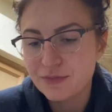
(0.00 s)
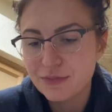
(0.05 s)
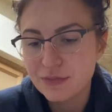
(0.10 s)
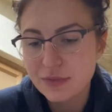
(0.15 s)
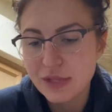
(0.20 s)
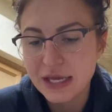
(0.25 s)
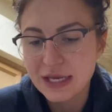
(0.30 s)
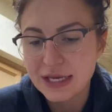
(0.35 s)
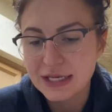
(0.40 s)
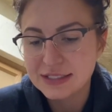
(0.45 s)

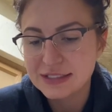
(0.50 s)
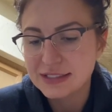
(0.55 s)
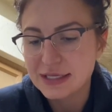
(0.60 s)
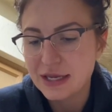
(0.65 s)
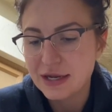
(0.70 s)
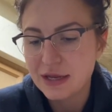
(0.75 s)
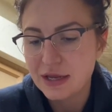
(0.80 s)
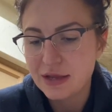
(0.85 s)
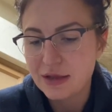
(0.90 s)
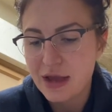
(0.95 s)
like I said,
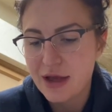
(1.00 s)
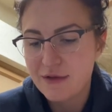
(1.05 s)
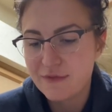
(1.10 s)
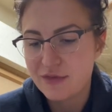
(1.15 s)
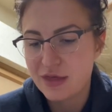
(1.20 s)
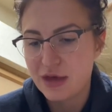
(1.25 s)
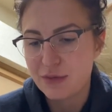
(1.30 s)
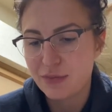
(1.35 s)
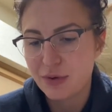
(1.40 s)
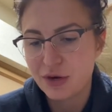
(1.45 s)
I have
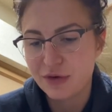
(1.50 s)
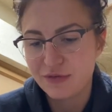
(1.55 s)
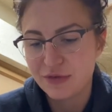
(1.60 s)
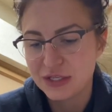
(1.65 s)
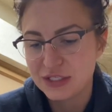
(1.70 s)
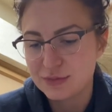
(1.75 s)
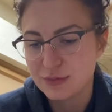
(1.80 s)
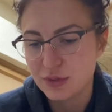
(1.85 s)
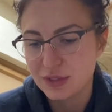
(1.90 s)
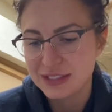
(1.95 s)
that perfect
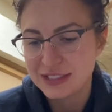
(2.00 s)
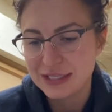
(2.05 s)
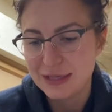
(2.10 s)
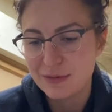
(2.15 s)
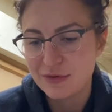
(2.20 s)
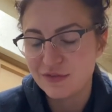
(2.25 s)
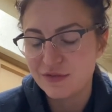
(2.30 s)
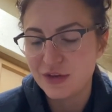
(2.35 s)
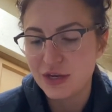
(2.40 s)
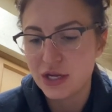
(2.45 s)
smoked
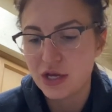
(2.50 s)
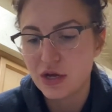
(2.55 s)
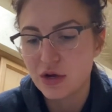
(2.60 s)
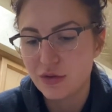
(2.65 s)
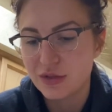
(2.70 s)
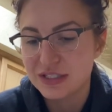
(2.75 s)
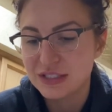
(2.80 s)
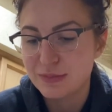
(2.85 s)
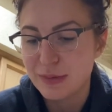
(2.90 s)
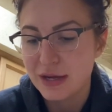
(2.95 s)
salmon video
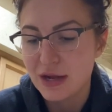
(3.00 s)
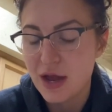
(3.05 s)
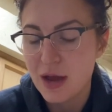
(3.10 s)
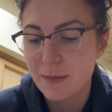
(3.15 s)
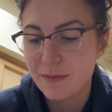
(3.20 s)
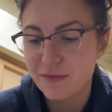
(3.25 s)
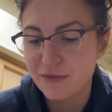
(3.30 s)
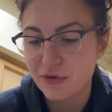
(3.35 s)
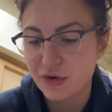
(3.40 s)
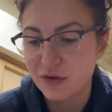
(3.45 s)
that's been
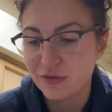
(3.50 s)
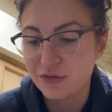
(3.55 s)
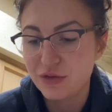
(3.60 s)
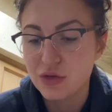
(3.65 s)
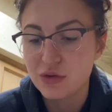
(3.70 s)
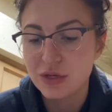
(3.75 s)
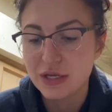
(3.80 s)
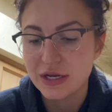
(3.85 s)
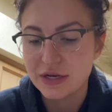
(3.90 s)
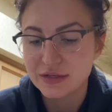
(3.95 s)
up for a
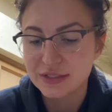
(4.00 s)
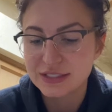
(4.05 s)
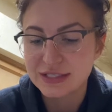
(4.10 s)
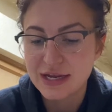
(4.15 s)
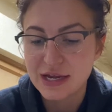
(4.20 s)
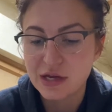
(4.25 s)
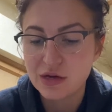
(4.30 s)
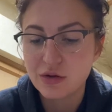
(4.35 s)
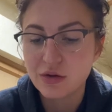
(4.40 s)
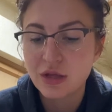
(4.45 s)
few years
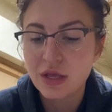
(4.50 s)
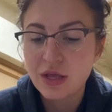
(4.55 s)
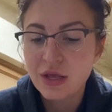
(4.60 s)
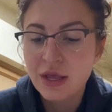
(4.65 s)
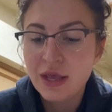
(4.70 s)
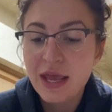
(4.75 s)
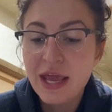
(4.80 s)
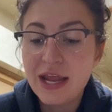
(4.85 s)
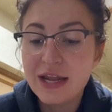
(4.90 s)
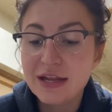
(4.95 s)
now,
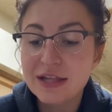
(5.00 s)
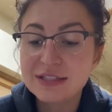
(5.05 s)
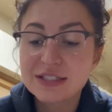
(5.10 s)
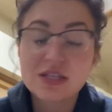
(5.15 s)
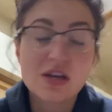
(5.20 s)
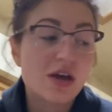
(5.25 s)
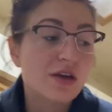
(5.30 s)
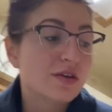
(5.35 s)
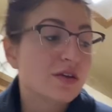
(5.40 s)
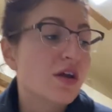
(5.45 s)
and it's
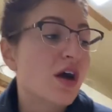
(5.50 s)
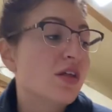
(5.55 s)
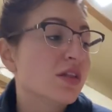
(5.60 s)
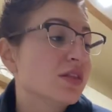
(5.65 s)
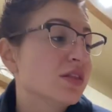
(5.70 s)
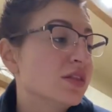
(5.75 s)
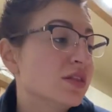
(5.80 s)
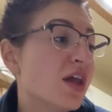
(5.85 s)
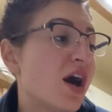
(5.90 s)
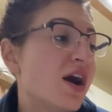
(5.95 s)
gotten a
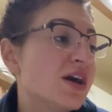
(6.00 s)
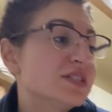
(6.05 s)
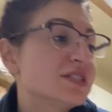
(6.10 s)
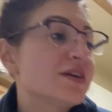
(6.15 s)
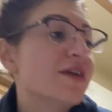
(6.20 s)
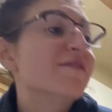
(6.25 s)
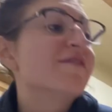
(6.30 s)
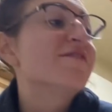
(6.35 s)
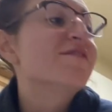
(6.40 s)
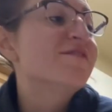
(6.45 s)
lot
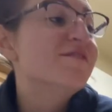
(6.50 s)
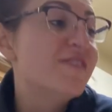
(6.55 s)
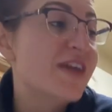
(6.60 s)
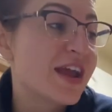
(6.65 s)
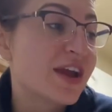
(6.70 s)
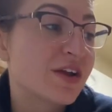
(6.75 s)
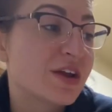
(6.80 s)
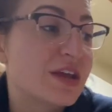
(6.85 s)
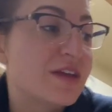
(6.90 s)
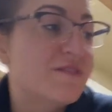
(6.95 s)
of very,